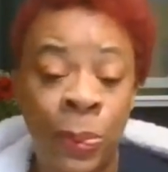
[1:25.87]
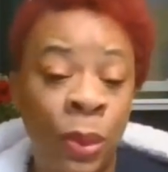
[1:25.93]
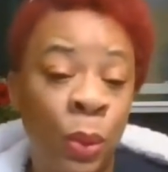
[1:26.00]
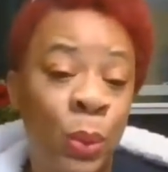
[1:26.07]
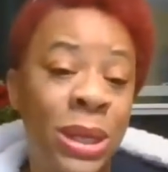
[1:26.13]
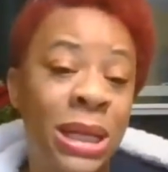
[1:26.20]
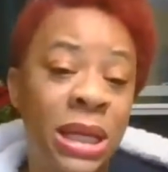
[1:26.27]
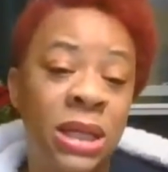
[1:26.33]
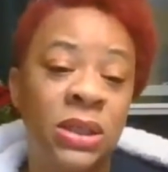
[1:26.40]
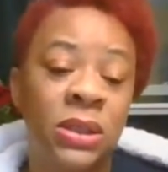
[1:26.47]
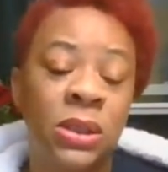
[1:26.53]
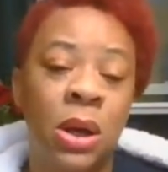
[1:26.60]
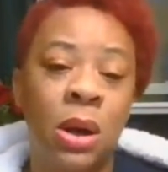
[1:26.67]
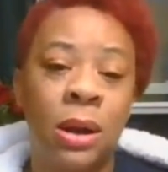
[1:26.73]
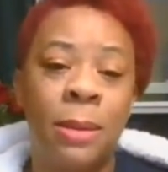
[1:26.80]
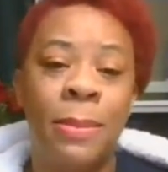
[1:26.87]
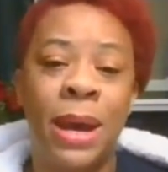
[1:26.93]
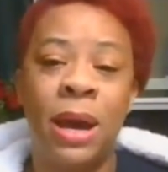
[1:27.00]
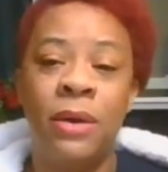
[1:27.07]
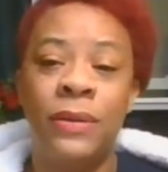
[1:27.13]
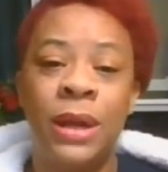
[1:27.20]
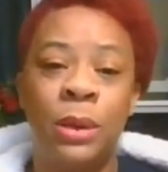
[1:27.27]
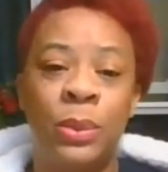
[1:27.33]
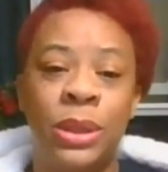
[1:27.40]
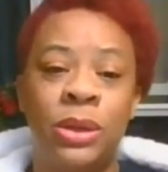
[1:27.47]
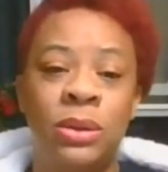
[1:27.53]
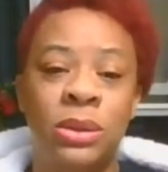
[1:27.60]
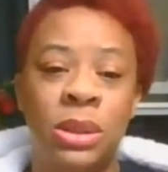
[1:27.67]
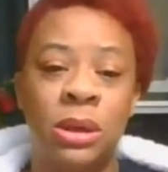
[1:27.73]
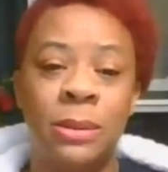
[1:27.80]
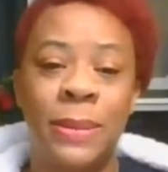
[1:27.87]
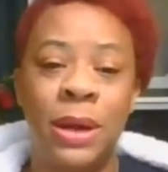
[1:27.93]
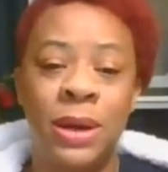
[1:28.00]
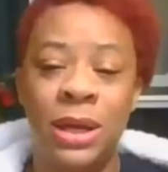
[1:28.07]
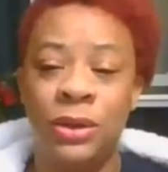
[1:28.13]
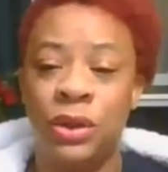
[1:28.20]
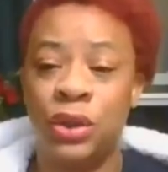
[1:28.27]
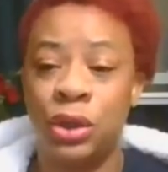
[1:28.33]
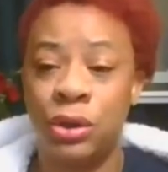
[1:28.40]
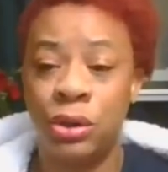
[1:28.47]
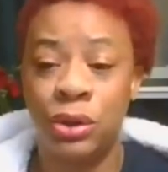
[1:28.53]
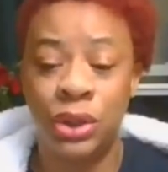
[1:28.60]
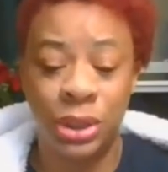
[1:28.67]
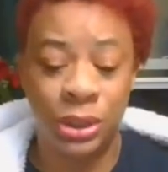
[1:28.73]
we need to talk about that we don't talk about in the church,